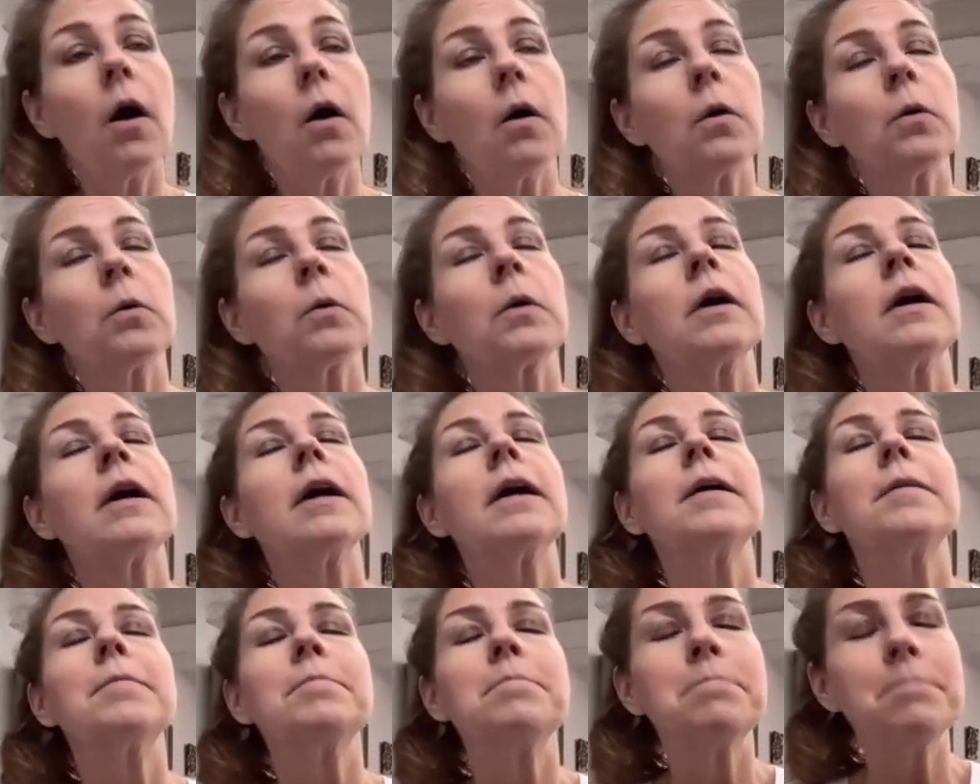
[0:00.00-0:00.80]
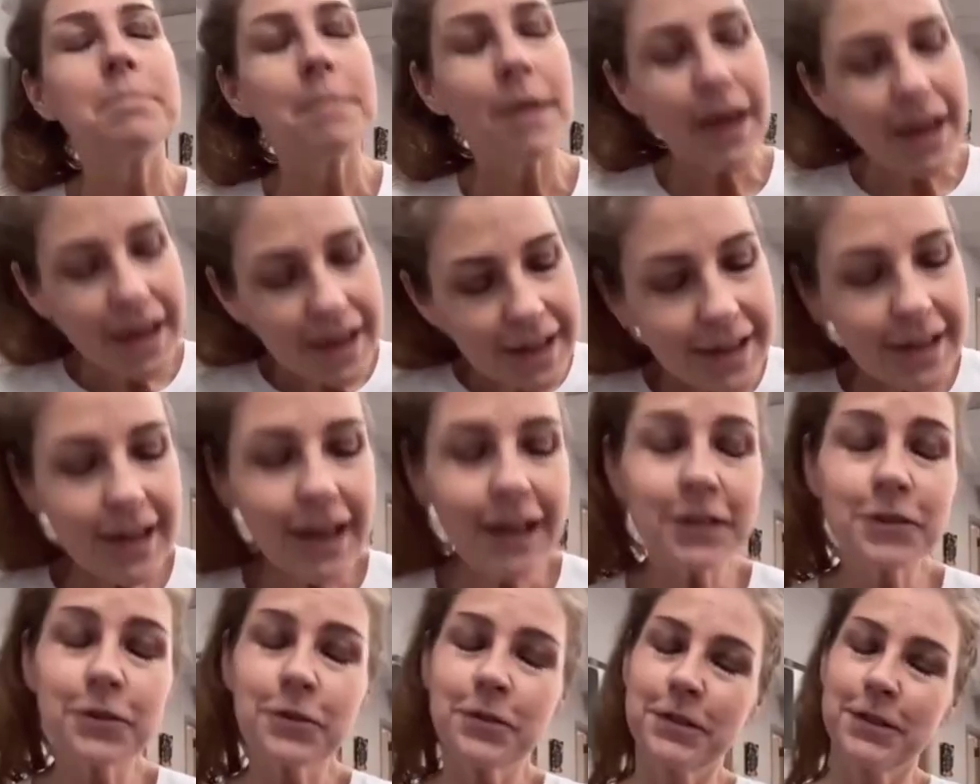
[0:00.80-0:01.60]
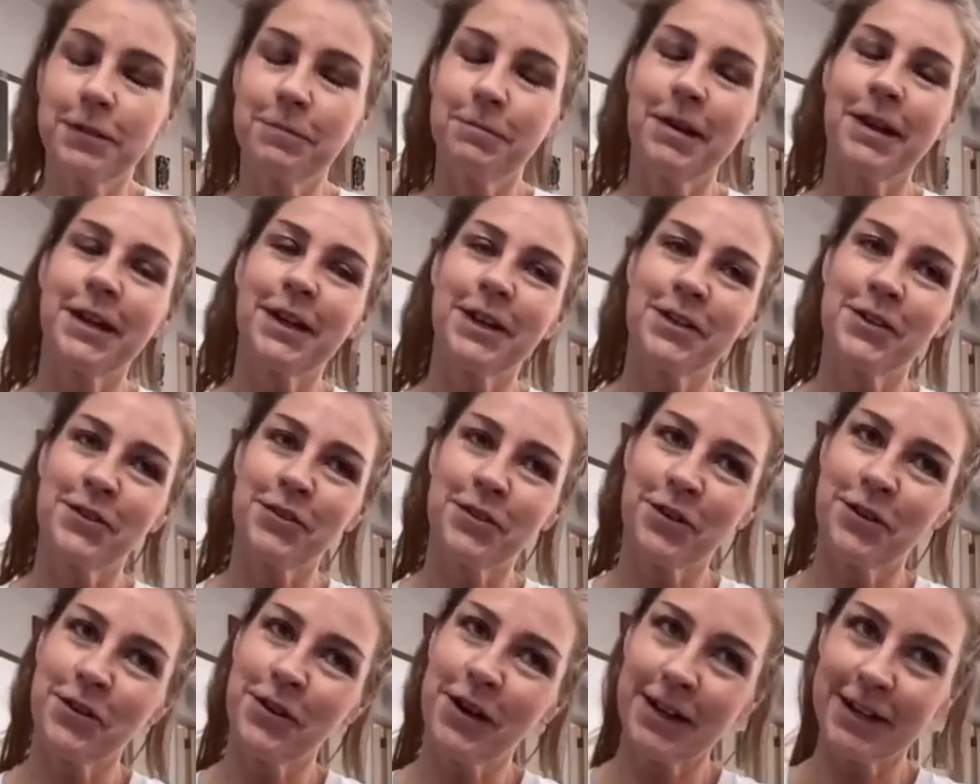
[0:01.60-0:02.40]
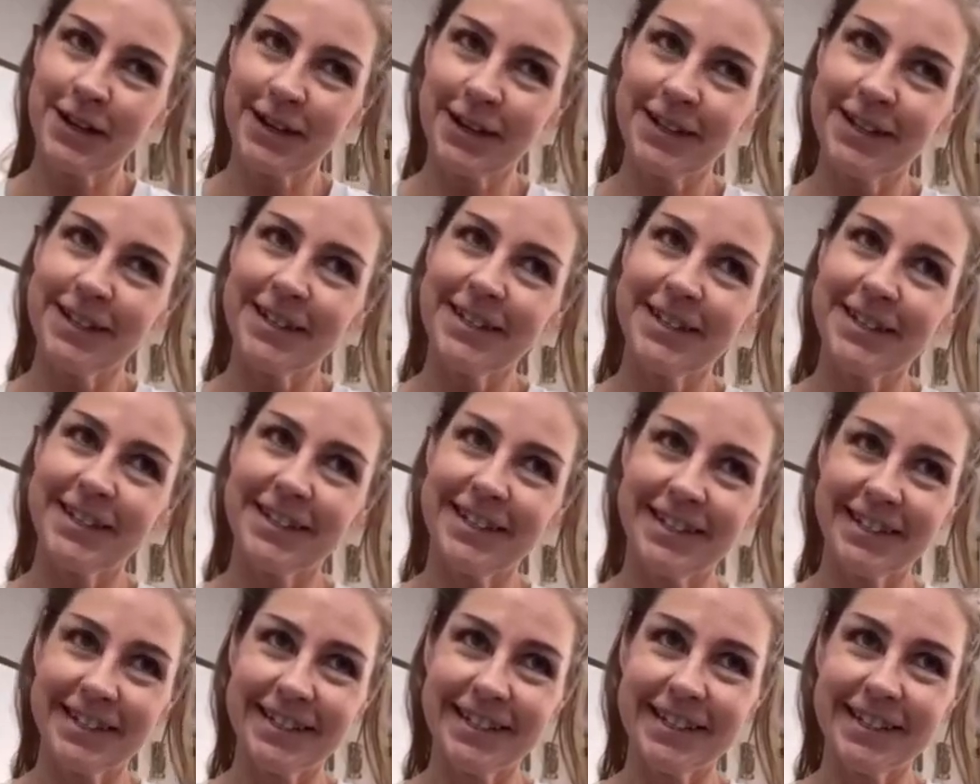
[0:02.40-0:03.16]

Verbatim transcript: Oh, may I do some extra credit?